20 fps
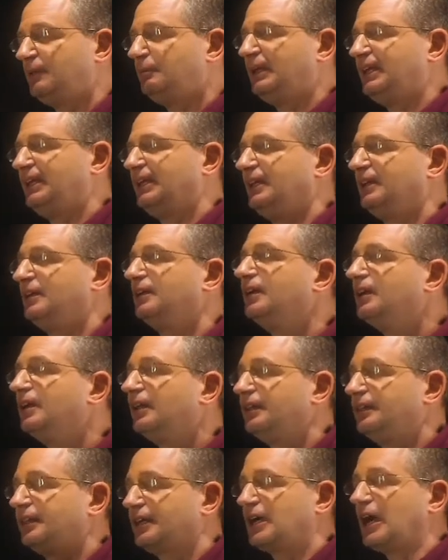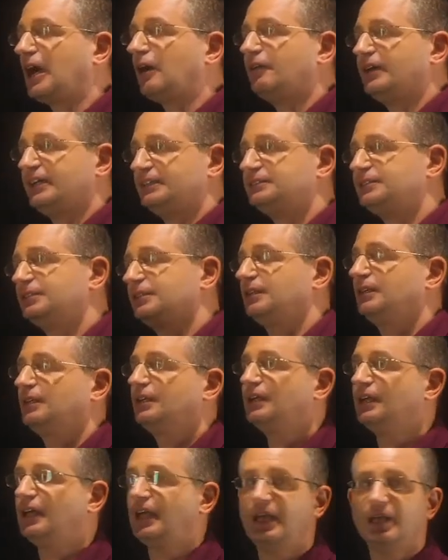meaning the current,
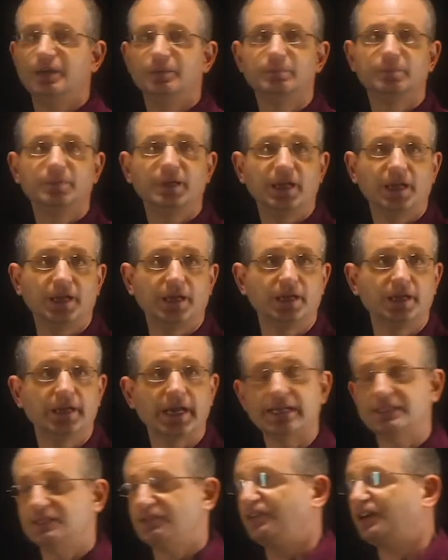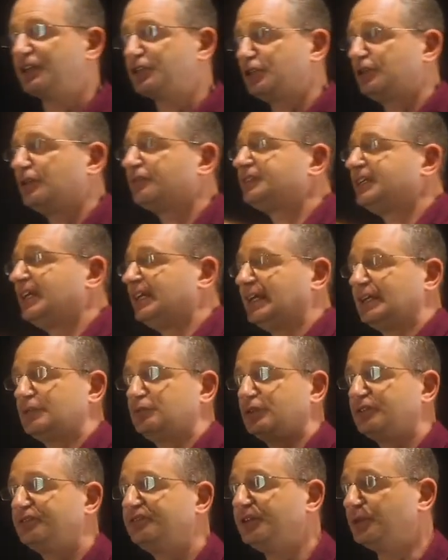as a function of the
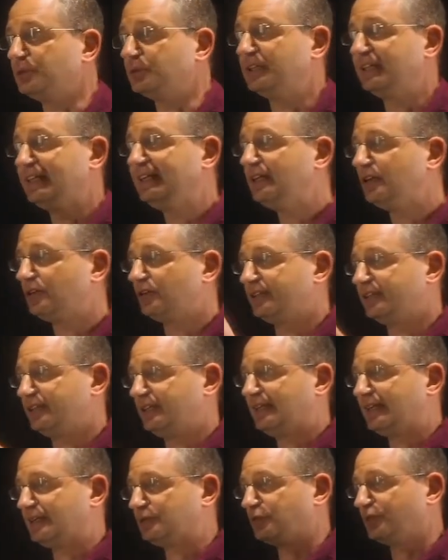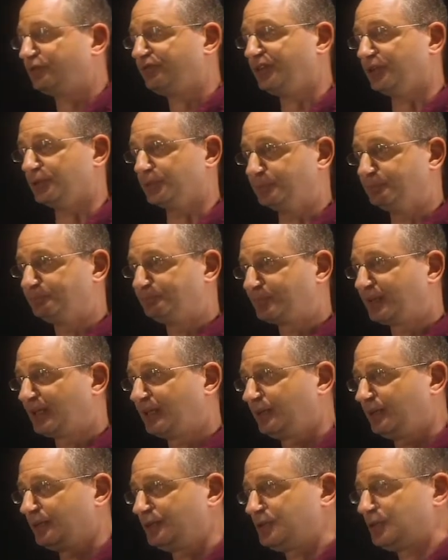electric field, linear in the electric field.
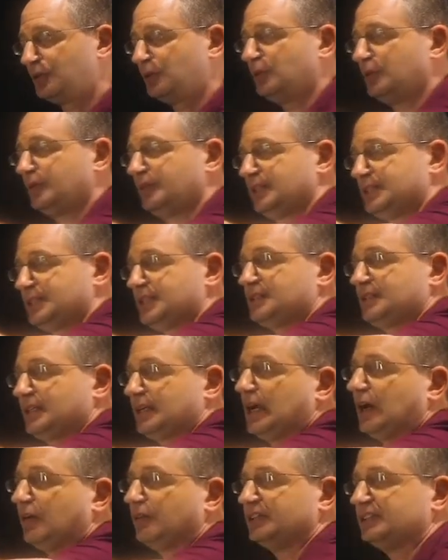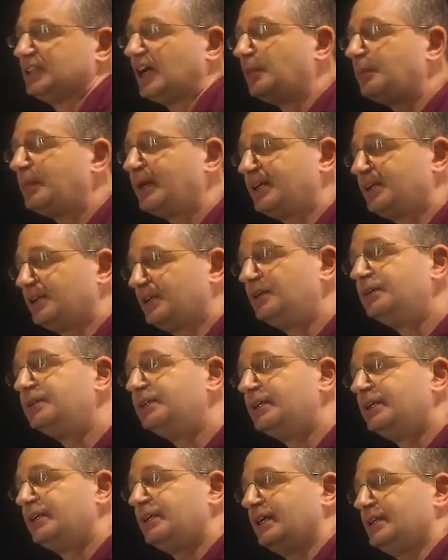So this is the current operator.
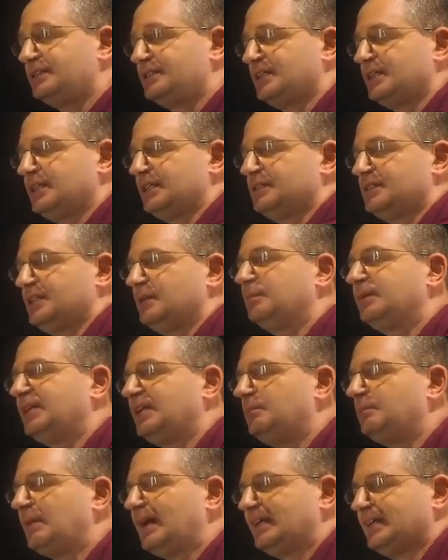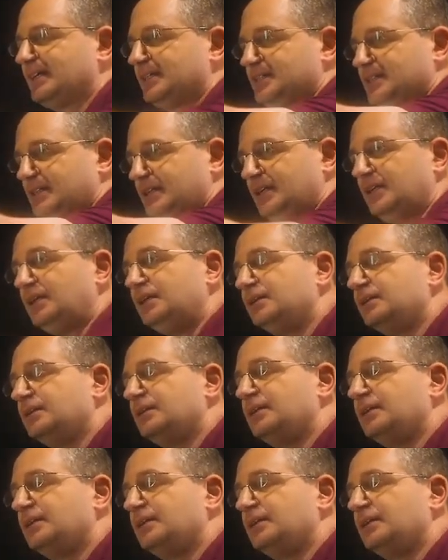It's simply minus E